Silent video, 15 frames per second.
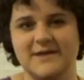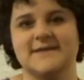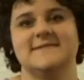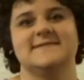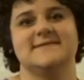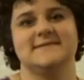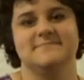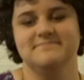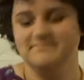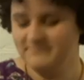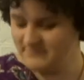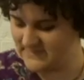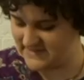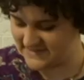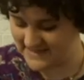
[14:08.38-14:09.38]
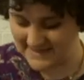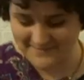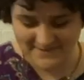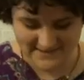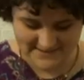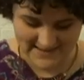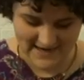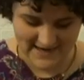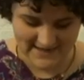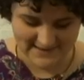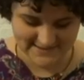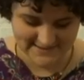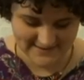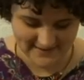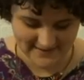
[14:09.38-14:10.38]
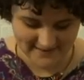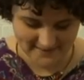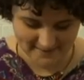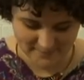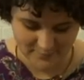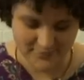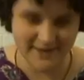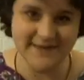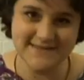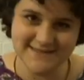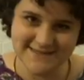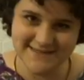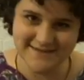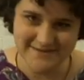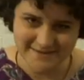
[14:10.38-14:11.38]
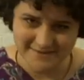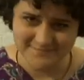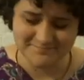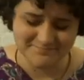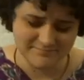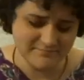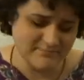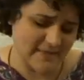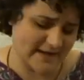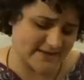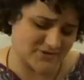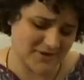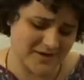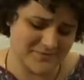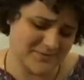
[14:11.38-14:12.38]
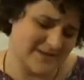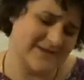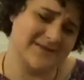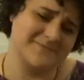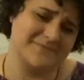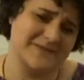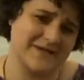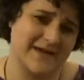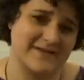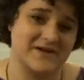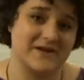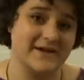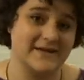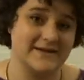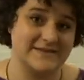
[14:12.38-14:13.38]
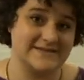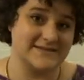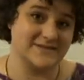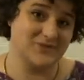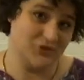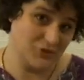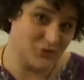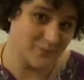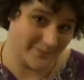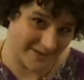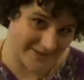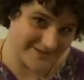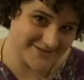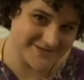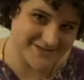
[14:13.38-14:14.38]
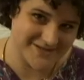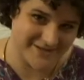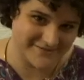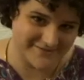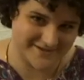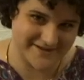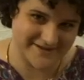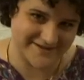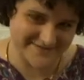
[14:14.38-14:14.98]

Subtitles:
same exact print. I tried wearing them together. It is too much of a good